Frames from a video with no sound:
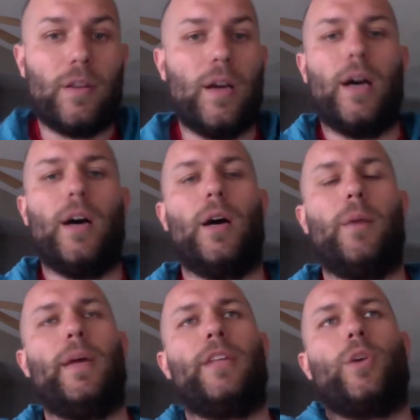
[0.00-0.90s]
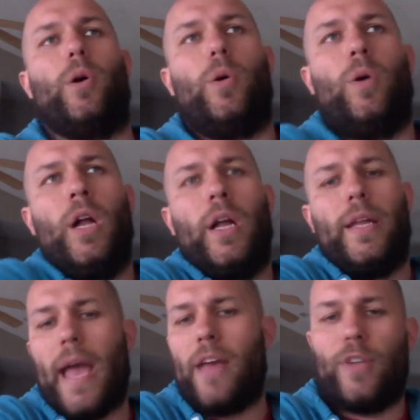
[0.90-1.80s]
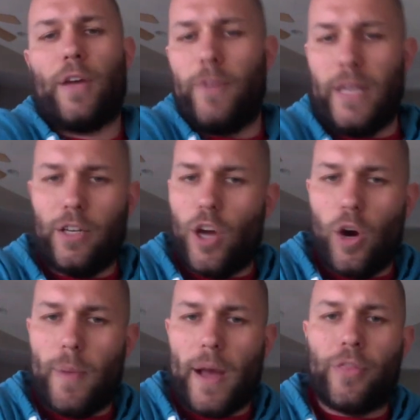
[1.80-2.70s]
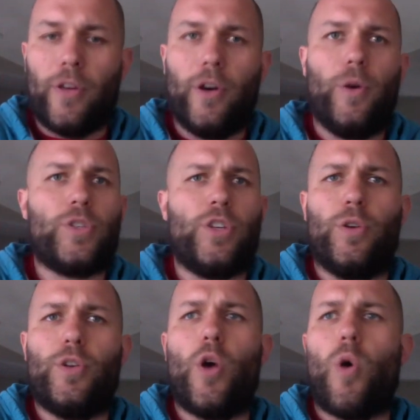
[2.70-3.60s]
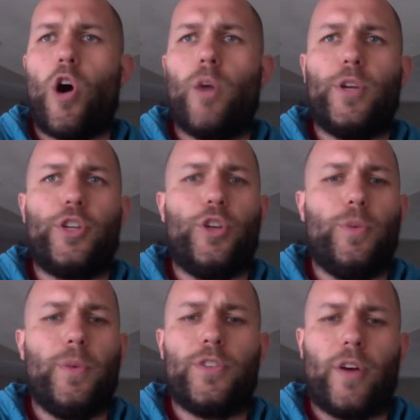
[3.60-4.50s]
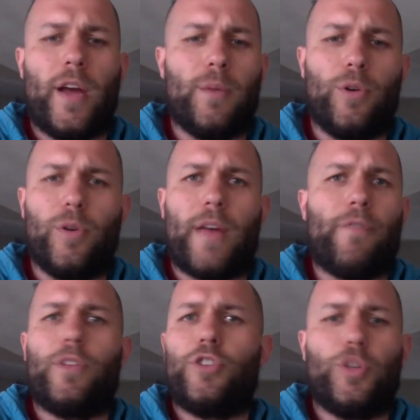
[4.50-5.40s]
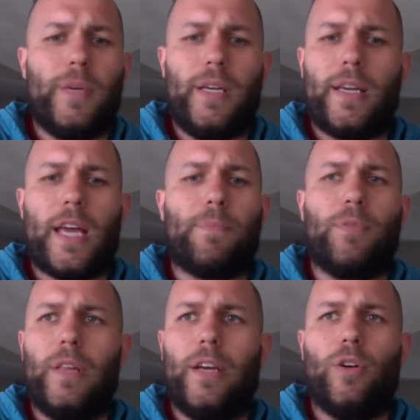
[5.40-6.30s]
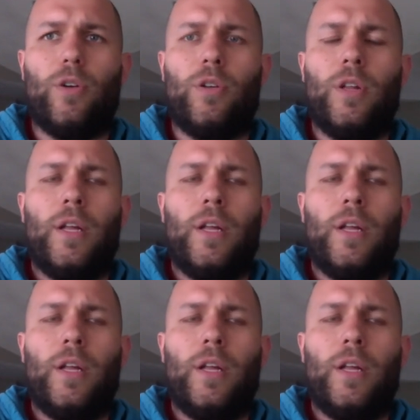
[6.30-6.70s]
And so, yeah, you definitely need to know about those, no harm to humans or animal, everything should be kept legal.